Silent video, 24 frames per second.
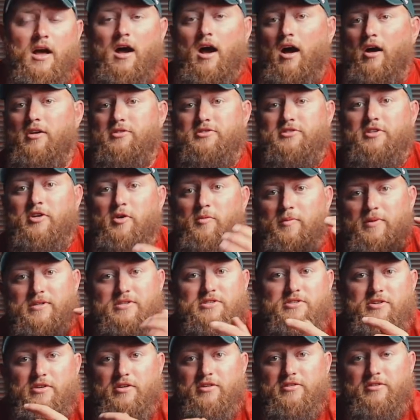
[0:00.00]
Also, be
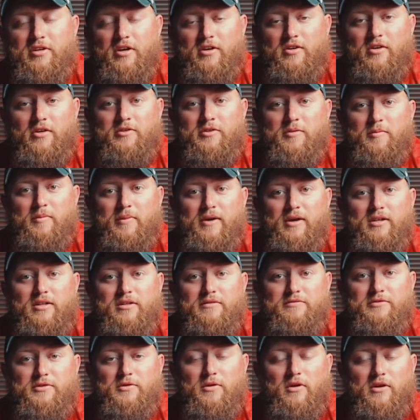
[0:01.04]
sure to turn on the bell
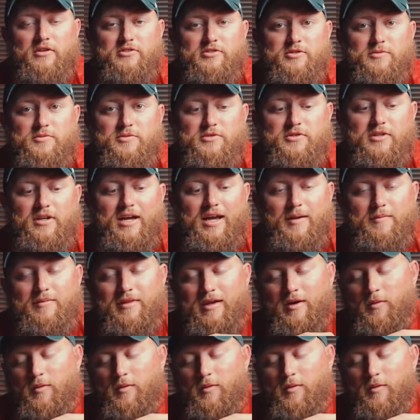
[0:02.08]
if you are subscribed.